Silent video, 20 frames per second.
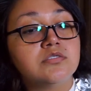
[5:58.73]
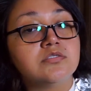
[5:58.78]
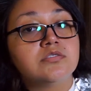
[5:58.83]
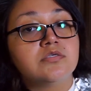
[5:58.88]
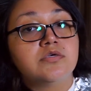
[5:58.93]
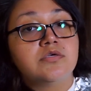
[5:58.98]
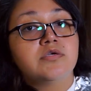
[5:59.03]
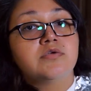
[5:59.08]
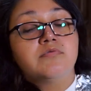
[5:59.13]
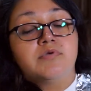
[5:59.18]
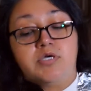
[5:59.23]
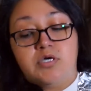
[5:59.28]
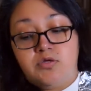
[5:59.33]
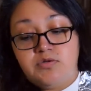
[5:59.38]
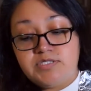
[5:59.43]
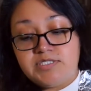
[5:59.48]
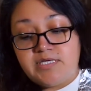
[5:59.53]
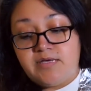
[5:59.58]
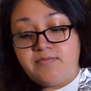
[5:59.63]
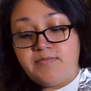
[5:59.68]
So here we
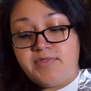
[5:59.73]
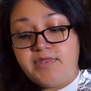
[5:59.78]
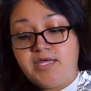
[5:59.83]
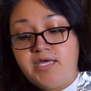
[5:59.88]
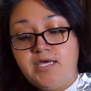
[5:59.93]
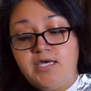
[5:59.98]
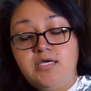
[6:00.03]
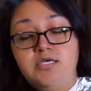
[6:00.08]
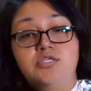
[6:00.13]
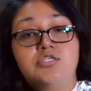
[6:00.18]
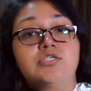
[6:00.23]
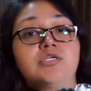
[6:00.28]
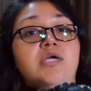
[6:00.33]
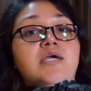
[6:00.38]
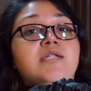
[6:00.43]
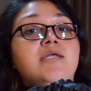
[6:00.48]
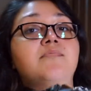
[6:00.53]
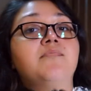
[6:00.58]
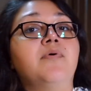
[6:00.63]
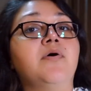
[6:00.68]
go, same thing,
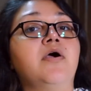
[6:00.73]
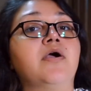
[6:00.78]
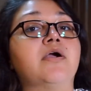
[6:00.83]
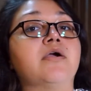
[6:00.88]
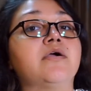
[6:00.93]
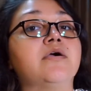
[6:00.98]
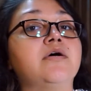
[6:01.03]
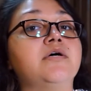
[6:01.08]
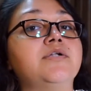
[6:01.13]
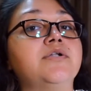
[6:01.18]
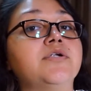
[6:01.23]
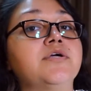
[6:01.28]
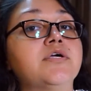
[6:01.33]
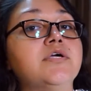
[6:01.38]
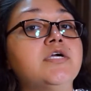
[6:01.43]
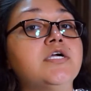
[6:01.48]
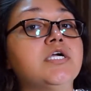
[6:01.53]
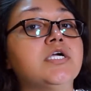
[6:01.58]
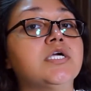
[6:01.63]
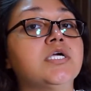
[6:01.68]
shiny part
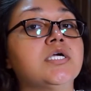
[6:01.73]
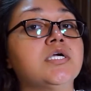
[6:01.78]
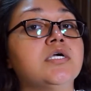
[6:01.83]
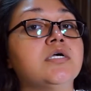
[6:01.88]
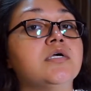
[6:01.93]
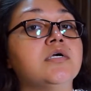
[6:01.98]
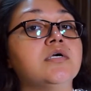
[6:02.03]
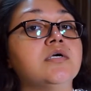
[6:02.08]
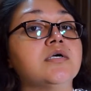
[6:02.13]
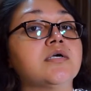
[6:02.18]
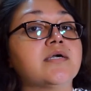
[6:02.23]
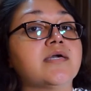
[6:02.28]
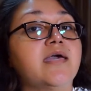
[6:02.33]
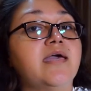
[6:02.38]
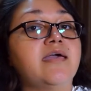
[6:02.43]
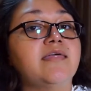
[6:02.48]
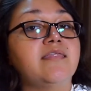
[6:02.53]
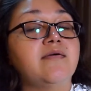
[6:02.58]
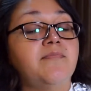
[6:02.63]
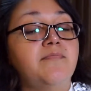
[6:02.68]
under.
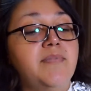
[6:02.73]
Okay, the